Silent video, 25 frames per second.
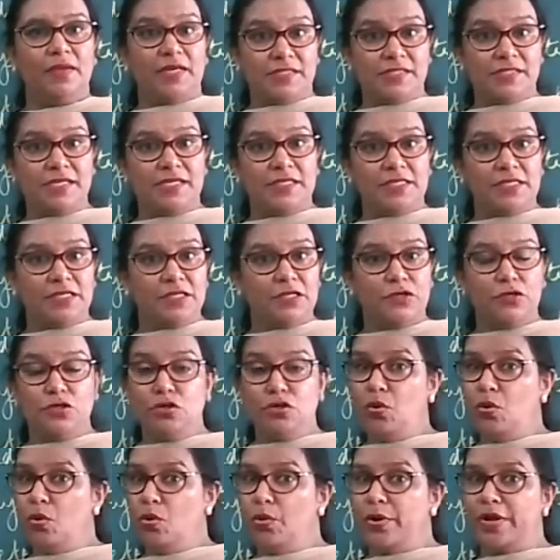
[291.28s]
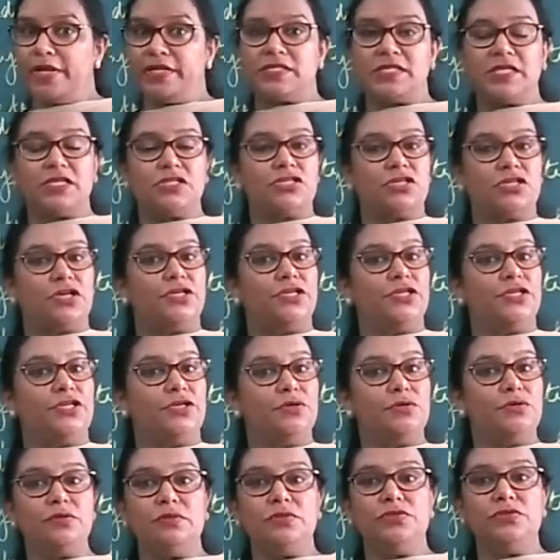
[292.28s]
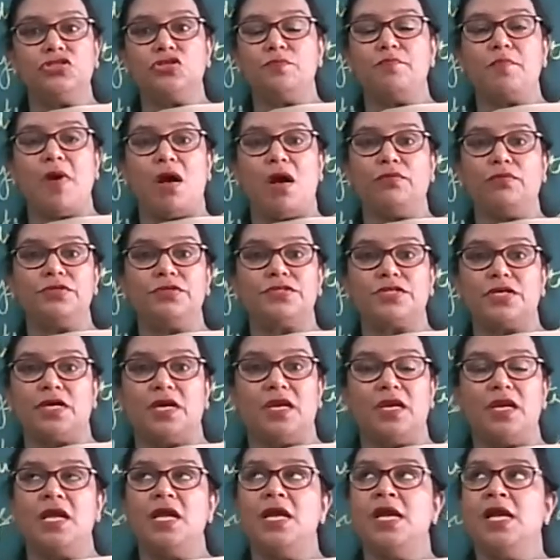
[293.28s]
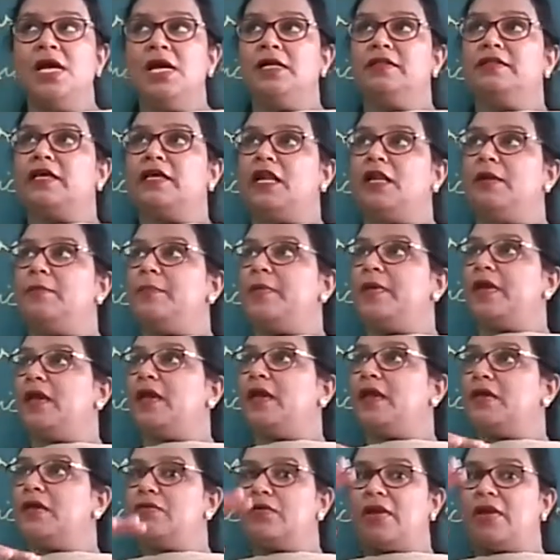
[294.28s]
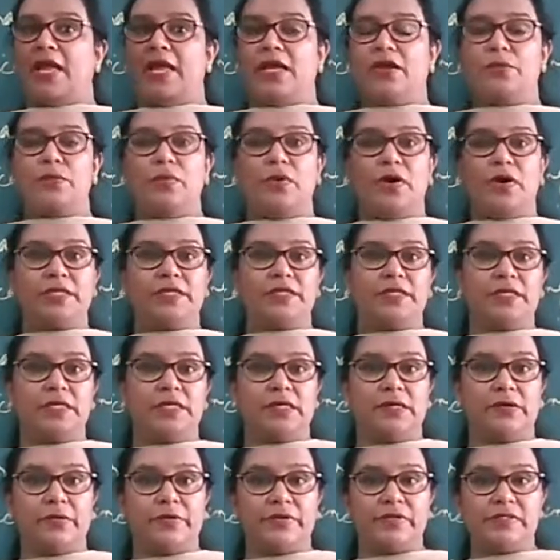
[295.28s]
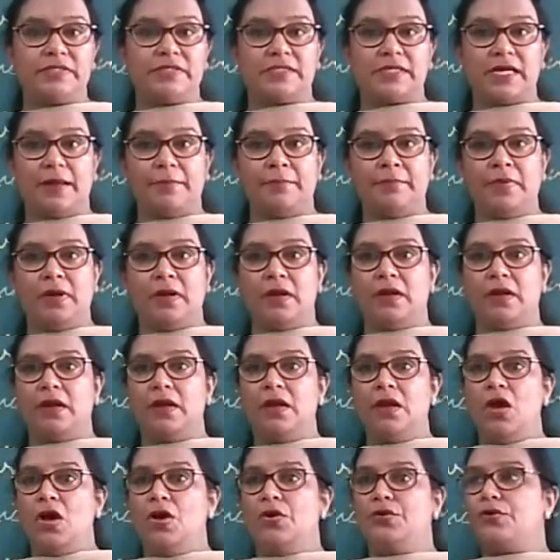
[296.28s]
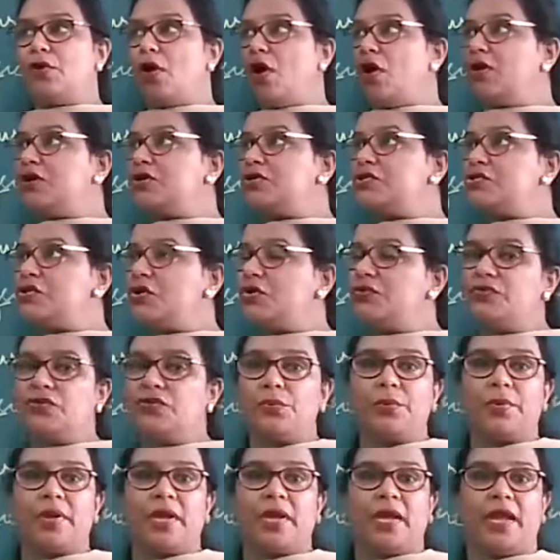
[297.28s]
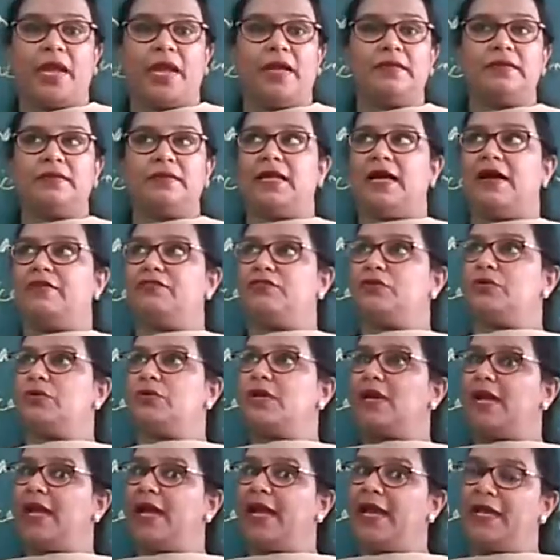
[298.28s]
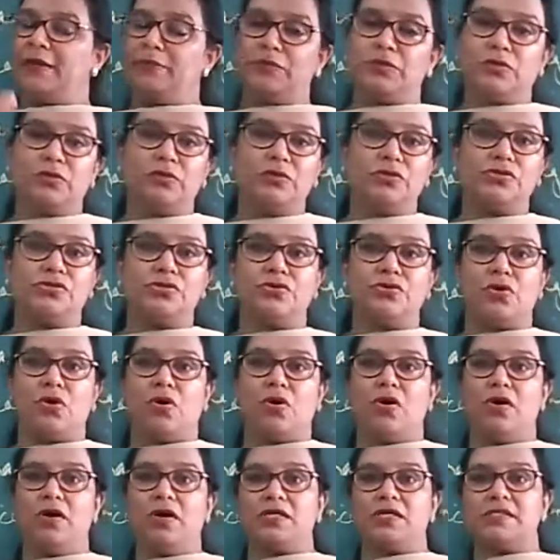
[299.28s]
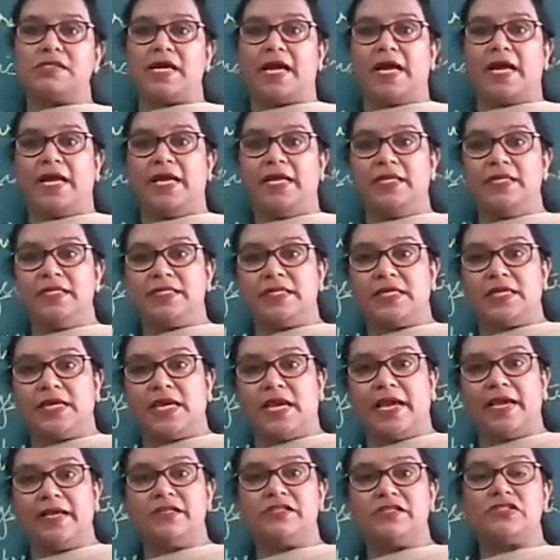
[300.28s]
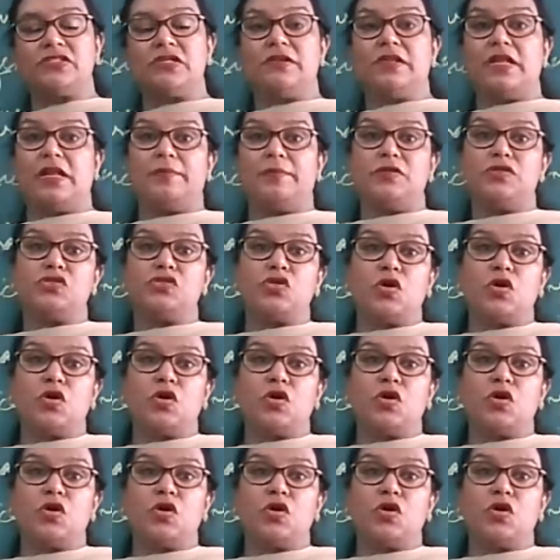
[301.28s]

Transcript: Is it? No, it's such a huge mountain. There'll be like what uh, some uh, rocks on the way. They'll have to climb those rocks, and yes, there'll be